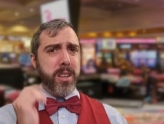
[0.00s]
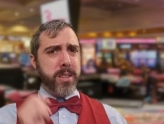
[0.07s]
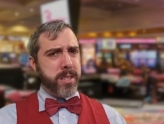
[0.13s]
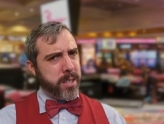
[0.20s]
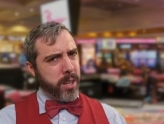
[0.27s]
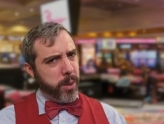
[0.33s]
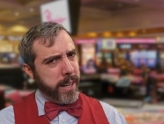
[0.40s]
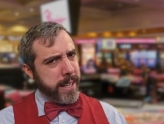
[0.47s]

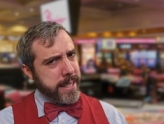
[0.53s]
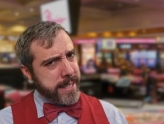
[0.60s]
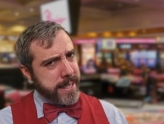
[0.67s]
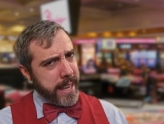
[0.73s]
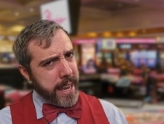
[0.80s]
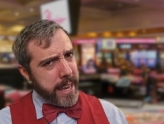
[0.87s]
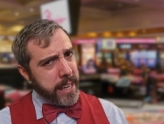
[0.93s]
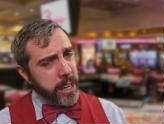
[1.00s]
So what
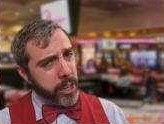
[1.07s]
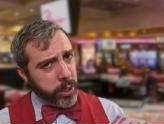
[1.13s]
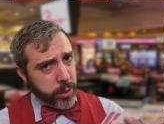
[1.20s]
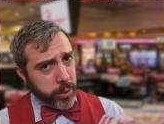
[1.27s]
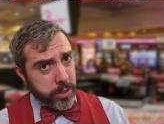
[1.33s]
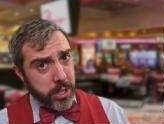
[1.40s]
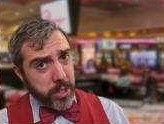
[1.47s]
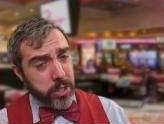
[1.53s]
say
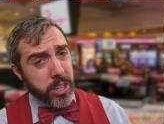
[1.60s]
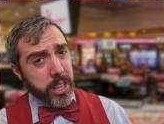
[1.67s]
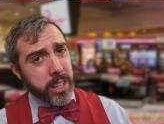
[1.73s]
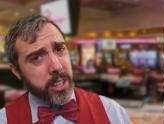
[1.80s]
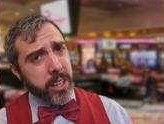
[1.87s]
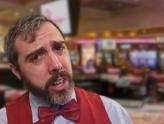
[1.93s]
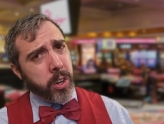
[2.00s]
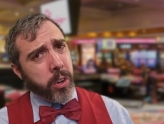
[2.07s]
you? Do you
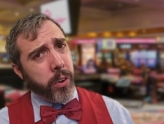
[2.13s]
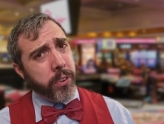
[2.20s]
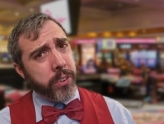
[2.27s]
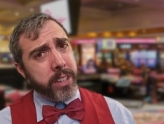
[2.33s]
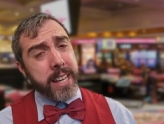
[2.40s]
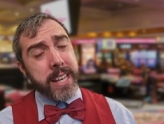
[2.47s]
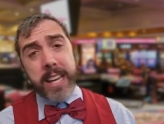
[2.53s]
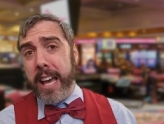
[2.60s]
think there are
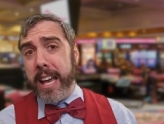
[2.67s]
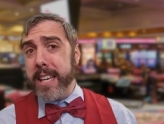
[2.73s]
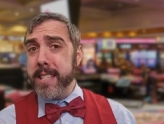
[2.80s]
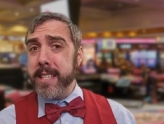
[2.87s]
only